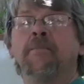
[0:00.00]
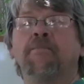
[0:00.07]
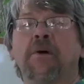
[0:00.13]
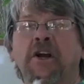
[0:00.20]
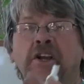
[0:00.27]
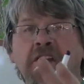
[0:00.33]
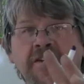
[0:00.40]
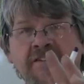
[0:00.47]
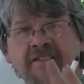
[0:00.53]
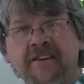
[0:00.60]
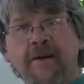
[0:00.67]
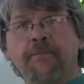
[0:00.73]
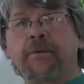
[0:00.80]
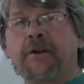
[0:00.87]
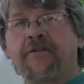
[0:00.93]
but you
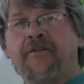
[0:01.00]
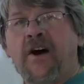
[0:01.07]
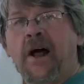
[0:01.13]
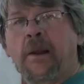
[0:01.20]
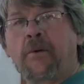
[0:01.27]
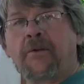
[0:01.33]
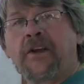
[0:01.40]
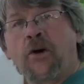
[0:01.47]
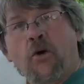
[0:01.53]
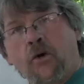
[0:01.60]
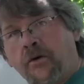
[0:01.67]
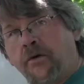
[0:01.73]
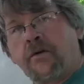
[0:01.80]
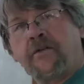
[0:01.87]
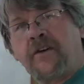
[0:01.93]
simply follow the
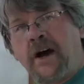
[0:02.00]
order of